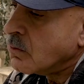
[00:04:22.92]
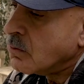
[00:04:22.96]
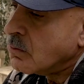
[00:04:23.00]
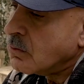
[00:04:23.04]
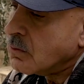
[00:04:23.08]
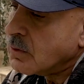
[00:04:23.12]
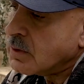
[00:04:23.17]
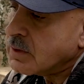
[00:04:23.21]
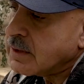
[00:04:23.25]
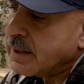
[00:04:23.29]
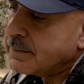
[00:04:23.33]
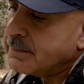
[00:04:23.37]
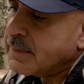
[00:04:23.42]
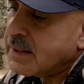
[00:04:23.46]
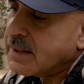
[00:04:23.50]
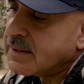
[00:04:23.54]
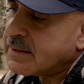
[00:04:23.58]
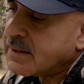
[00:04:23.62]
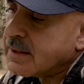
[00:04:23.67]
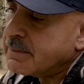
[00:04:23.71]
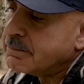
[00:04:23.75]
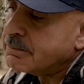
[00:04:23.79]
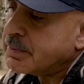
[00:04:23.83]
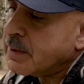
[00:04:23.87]
Well,
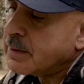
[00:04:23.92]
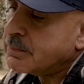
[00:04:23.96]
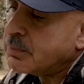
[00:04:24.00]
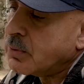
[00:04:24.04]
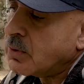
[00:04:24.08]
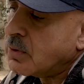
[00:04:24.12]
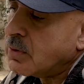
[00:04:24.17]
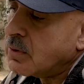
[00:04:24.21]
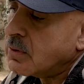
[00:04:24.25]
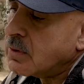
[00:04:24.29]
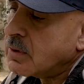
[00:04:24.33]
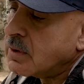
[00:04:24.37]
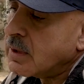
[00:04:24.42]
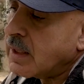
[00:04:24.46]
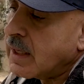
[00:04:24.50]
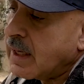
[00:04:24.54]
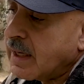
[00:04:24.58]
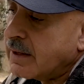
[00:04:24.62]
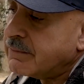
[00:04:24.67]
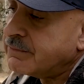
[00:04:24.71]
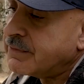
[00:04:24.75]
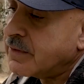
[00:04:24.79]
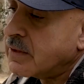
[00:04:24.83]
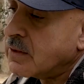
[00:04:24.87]
some people
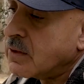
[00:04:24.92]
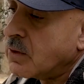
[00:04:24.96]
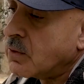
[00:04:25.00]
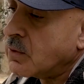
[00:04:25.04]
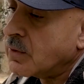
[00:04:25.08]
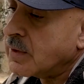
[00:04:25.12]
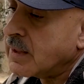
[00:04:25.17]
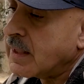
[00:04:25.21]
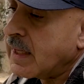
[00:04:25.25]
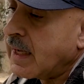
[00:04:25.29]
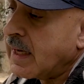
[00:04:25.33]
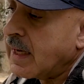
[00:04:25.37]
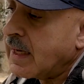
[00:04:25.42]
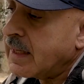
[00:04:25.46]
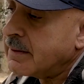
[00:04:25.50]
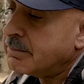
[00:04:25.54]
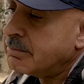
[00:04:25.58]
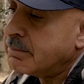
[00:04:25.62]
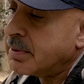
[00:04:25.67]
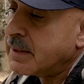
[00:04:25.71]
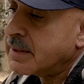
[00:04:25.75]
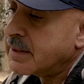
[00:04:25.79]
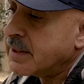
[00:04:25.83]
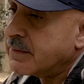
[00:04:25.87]
have the lower lat,
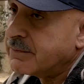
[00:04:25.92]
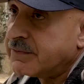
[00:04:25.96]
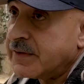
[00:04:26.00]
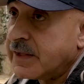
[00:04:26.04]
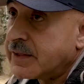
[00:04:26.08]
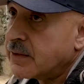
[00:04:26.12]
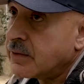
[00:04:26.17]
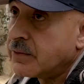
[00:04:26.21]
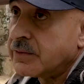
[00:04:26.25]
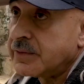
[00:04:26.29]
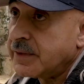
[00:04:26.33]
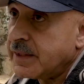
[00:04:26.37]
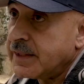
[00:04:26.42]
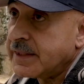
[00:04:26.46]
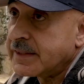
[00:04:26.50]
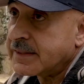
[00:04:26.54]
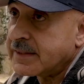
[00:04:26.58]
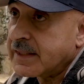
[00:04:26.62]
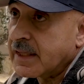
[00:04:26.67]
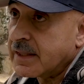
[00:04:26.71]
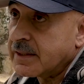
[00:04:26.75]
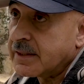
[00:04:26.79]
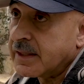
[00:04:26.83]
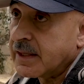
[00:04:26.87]
but if they don't hit
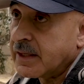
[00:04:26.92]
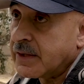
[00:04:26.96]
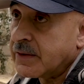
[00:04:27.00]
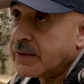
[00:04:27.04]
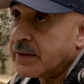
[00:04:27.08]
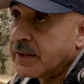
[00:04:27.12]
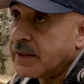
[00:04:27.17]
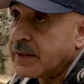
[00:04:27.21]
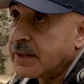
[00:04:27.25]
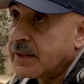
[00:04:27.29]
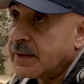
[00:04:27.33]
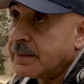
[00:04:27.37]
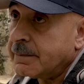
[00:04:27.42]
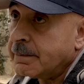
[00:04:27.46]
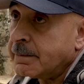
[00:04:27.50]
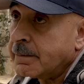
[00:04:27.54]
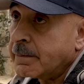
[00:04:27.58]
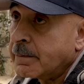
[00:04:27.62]
that area,